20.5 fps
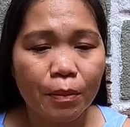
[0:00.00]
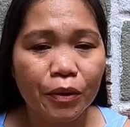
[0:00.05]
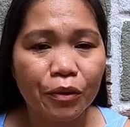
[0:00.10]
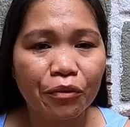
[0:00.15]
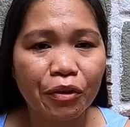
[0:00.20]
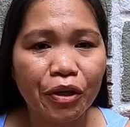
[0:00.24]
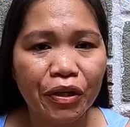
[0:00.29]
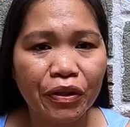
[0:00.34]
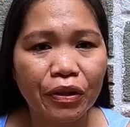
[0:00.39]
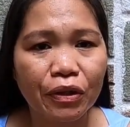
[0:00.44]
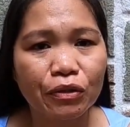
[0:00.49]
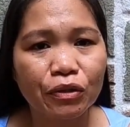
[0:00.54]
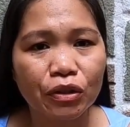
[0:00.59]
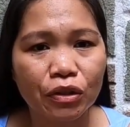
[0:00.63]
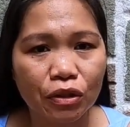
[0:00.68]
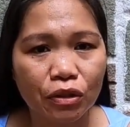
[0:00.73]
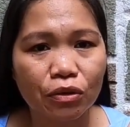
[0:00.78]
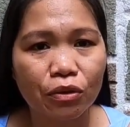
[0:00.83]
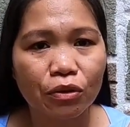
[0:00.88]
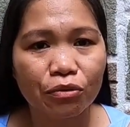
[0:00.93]
but right now
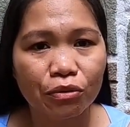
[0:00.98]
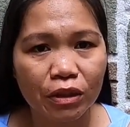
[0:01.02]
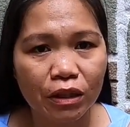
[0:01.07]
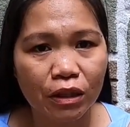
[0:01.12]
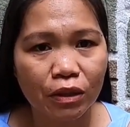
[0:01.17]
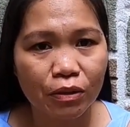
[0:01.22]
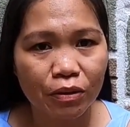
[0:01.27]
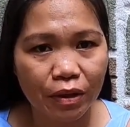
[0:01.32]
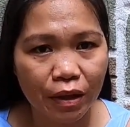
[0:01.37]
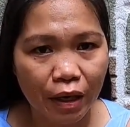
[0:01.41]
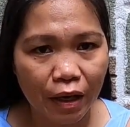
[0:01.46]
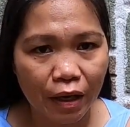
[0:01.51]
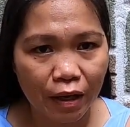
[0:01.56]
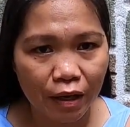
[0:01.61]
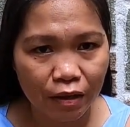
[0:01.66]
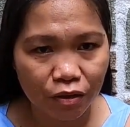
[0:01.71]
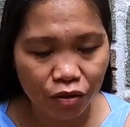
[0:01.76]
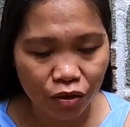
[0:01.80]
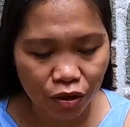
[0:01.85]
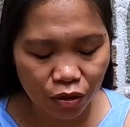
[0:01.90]
she's already
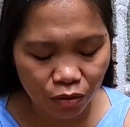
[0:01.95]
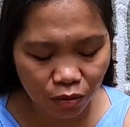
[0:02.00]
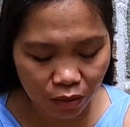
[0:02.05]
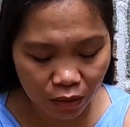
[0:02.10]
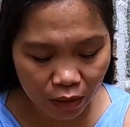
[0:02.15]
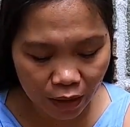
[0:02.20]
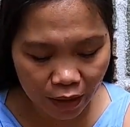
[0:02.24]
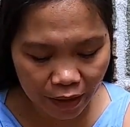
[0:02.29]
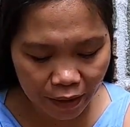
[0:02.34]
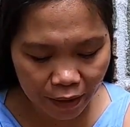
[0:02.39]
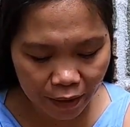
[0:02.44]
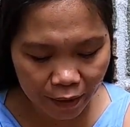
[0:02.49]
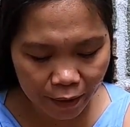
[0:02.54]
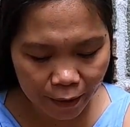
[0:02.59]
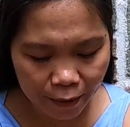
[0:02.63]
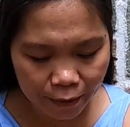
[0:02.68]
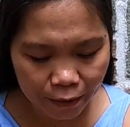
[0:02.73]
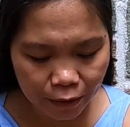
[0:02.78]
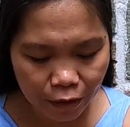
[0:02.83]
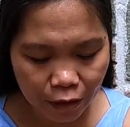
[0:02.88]
okay and she's like uh,